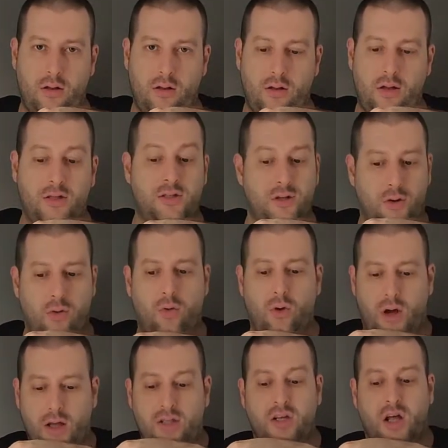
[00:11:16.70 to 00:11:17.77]
it's
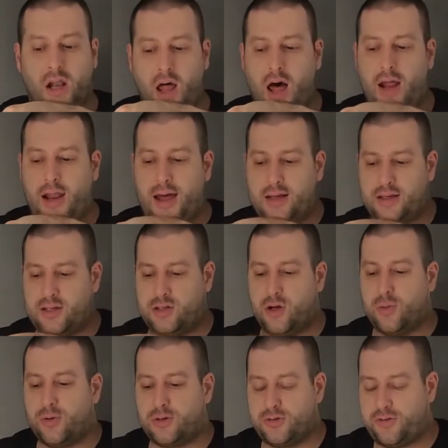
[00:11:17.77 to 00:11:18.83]
a lot less. It's
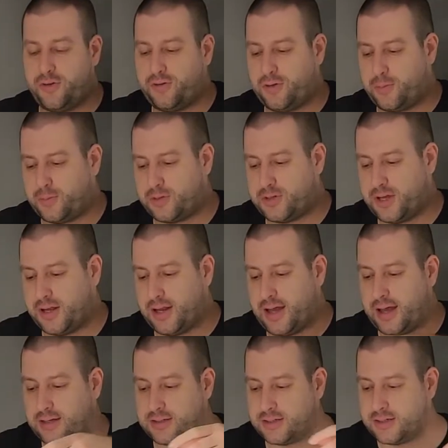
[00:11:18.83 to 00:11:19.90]
almost 50%
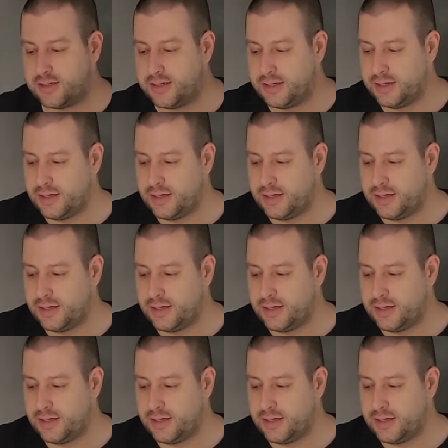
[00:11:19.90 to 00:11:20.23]
less.